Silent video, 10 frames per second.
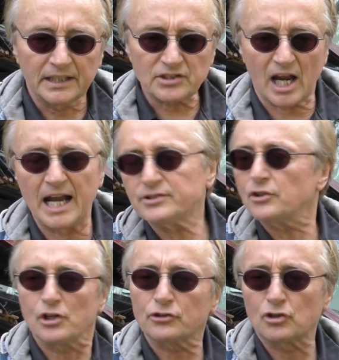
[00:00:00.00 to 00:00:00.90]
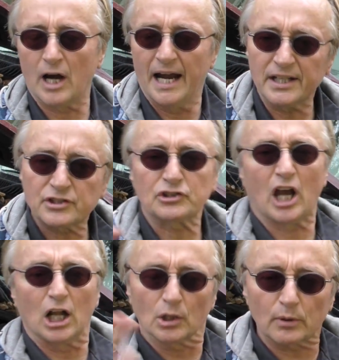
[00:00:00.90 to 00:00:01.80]
These guys are just trying to
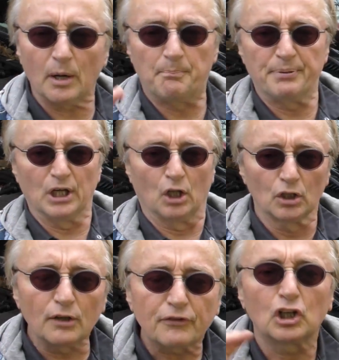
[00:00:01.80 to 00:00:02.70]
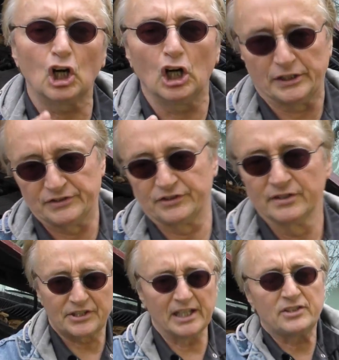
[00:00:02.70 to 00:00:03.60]
sell her a bill of goods.
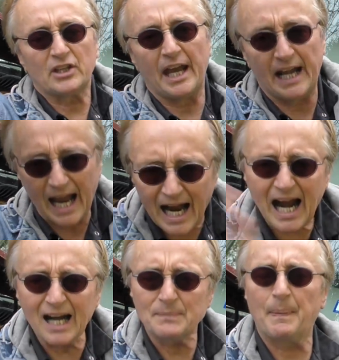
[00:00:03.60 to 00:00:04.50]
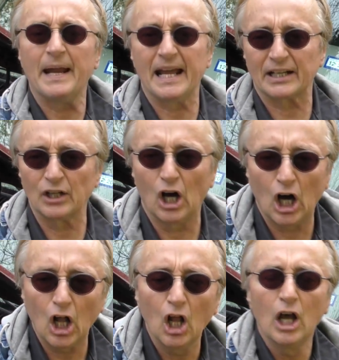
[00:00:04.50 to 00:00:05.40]
Things that aren't bad at
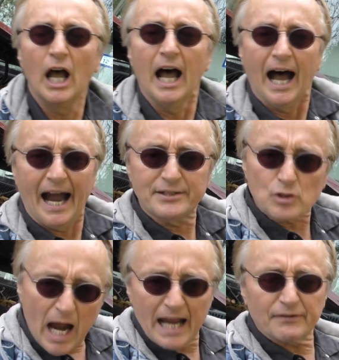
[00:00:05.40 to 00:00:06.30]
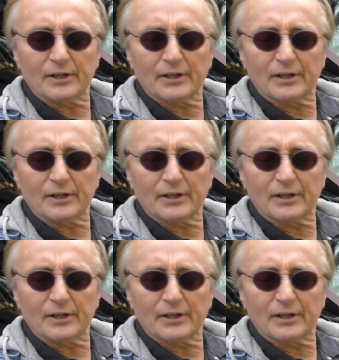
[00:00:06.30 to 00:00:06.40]
all, I drive it